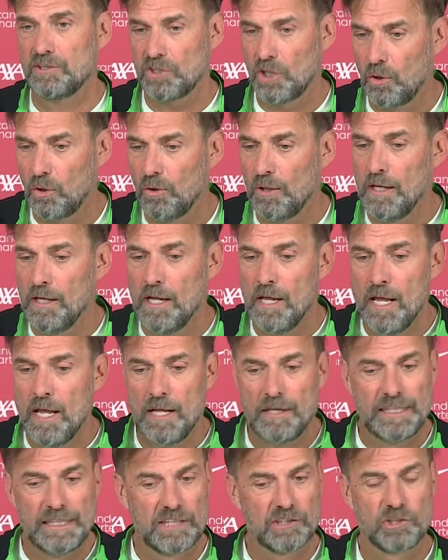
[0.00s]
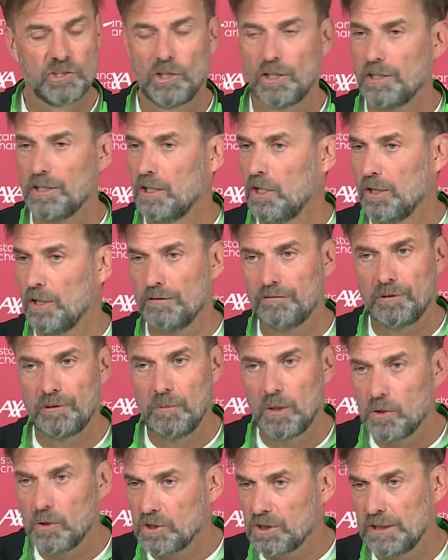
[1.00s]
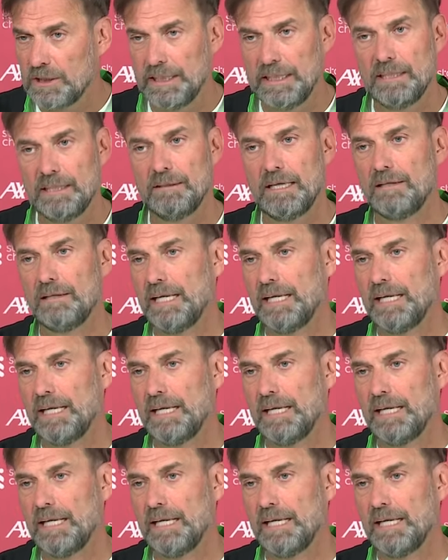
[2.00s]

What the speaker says: So there's not a lot of emotion here.